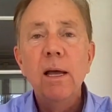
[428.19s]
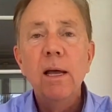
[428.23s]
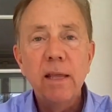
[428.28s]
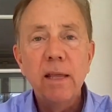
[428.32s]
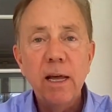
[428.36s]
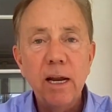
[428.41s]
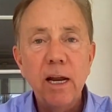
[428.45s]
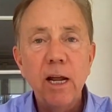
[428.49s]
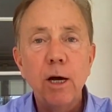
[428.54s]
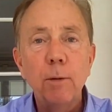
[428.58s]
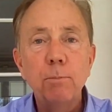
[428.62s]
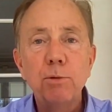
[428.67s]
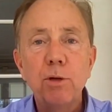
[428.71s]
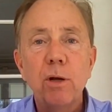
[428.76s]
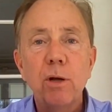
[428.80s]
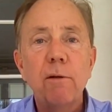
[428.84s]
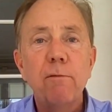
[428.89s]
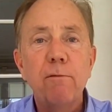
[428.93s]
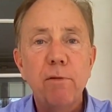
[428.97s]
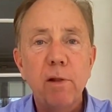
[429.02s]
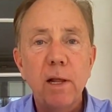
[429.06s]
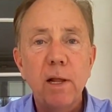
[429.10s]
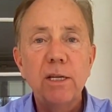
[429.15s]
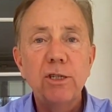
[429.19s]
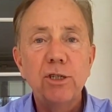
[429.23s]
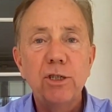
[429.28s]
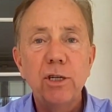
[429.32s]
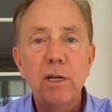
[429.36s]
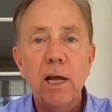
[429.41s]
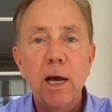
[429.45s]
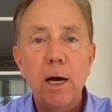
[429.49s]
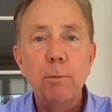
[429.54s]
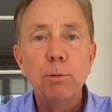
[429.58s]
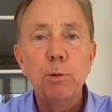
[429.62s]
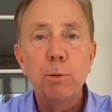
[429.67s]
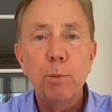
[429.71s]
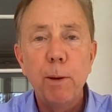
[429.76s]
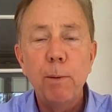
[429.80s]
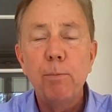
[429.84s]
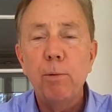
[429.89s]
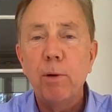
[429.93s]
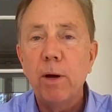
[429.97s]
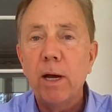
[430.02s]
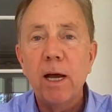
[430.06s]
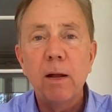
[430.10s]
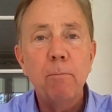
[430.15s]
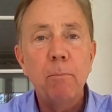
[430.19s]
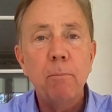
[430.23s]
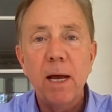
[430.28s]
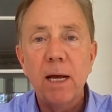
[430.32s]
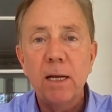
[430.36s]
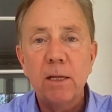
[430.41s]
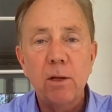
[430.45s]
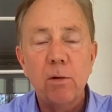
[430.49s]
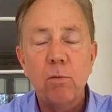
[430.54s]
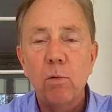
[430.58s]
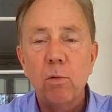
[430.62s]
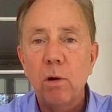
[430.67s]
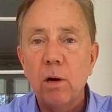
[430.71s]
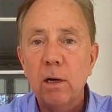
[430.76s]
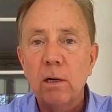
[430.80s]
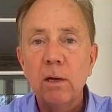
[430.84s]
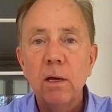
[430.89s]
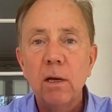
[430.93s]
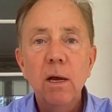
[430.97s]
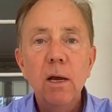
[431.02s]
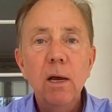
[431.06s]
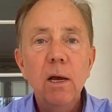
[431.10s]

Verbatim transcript: That helps on inflation, helps people get back to work.